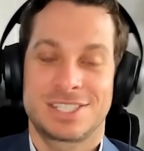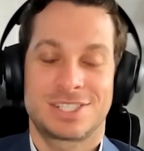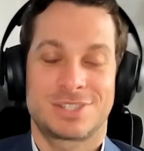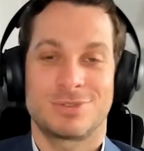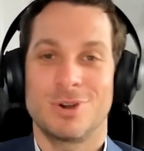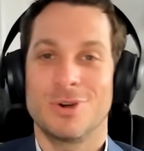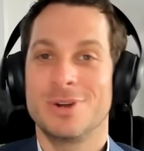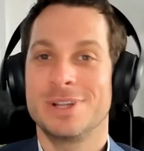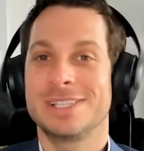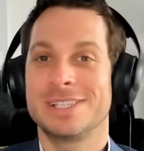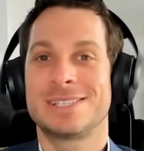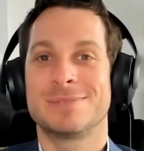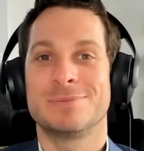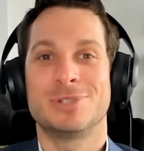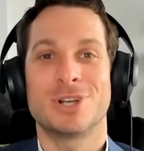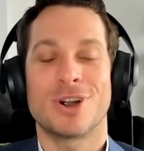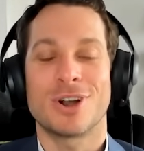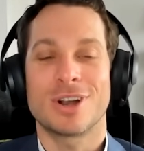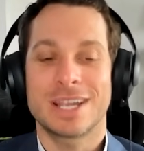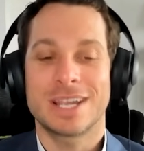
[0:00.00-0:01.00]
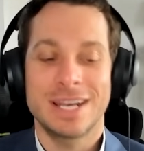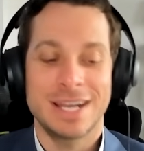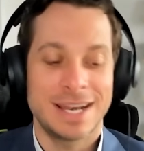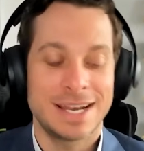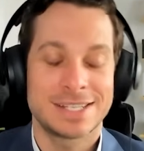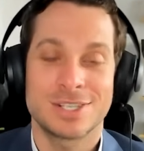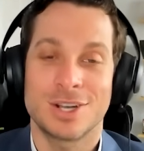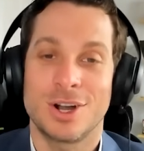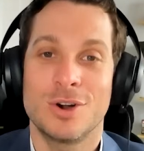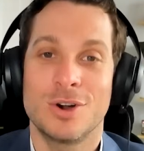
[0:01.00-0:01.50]
throw in some jargon and
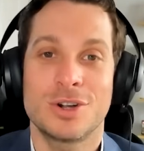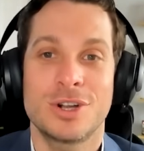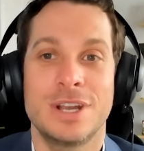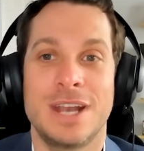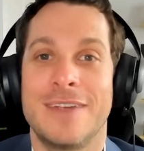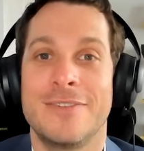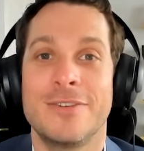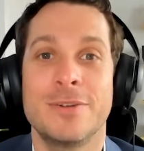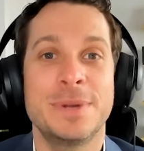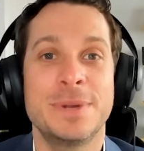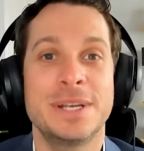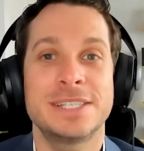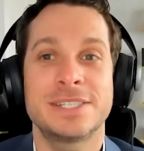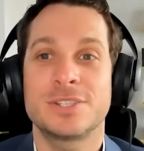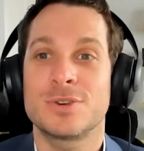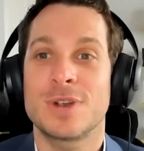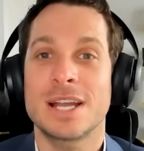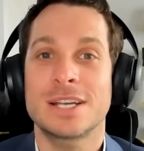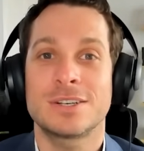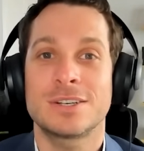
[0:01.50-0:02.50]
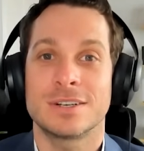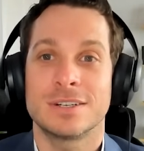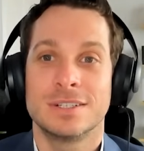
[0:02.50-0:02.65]
it's all good. Everybody's a director.